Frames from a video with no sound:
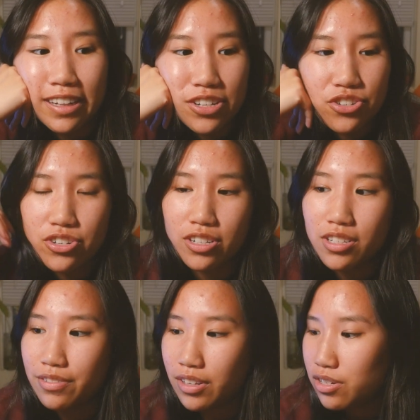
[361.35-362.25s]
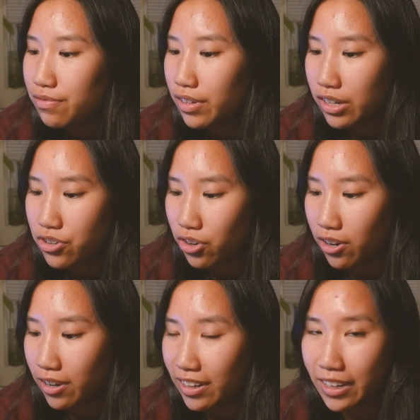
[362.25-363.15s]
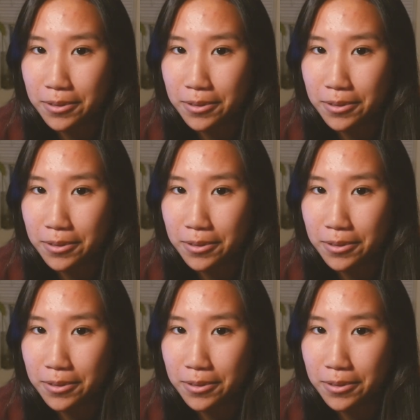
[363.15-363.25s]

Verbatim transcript: I just finished figure drawing.